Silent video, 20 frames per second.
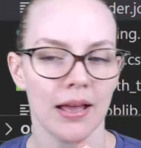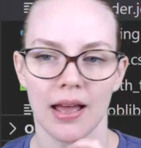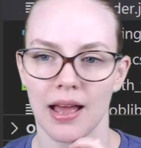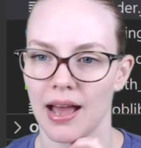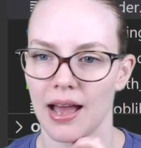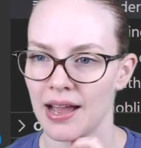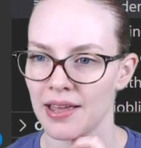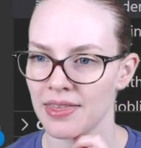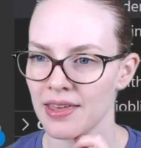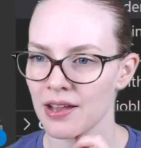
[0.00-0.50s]

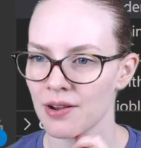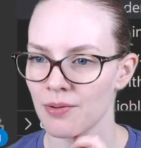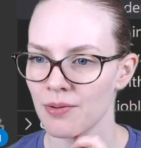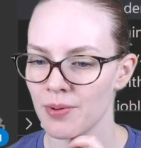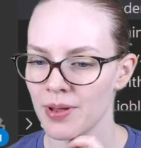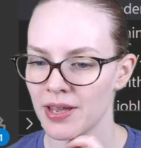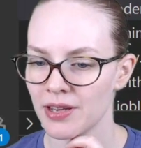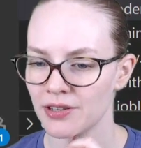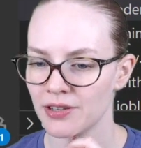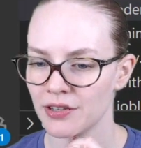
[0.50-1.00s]
I think what
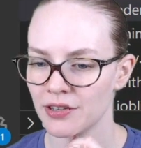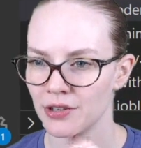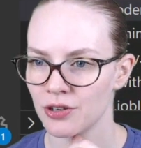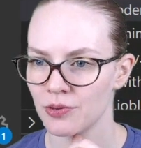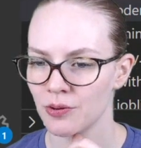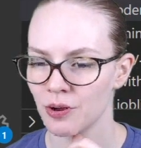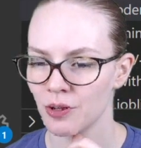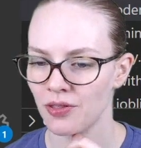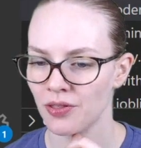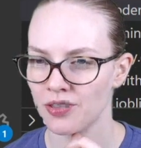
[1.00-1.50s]
we can do
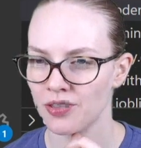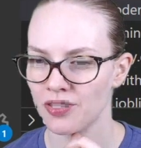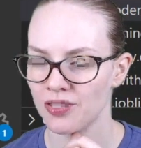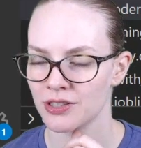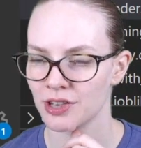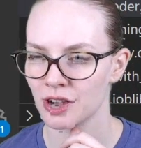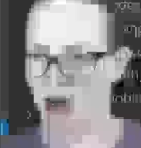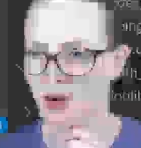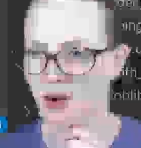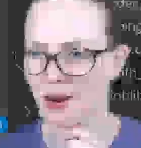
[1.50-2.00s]
while this is
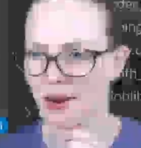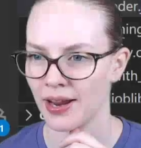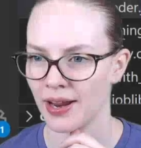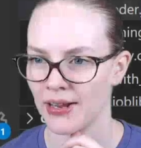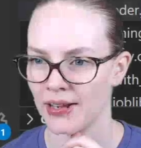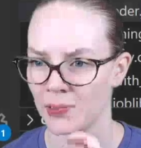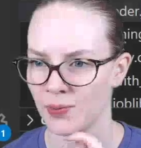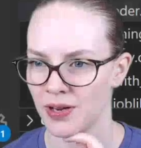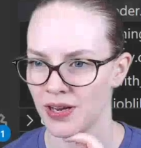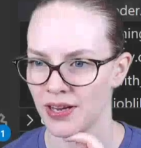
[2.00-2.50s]
going
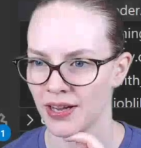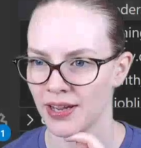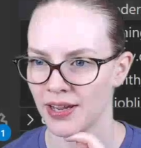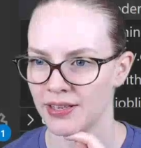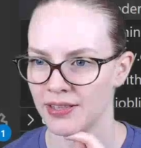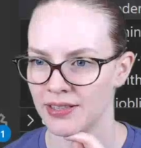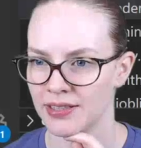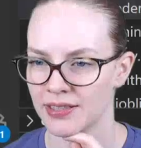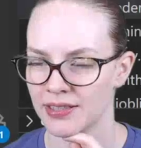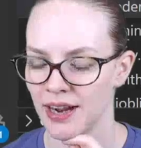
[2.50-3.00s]
is we
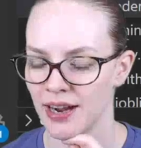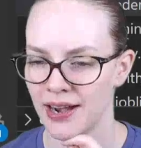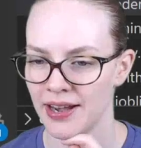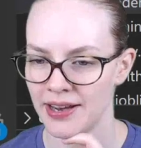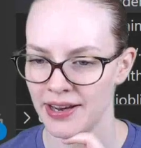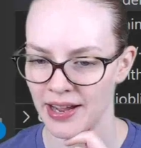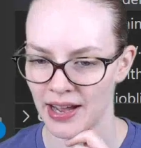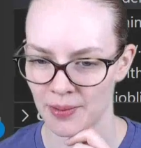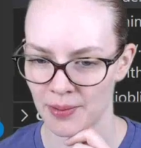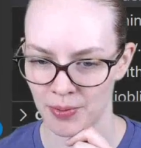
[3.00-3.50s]
can
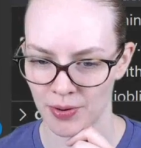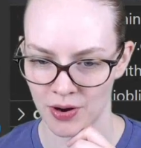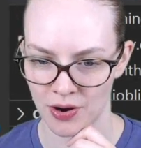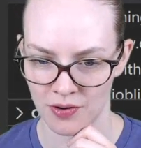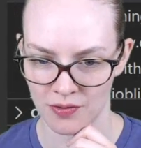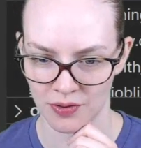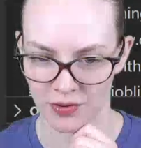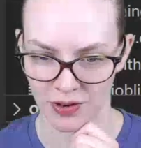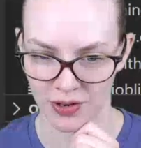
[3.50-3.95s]
tidy up over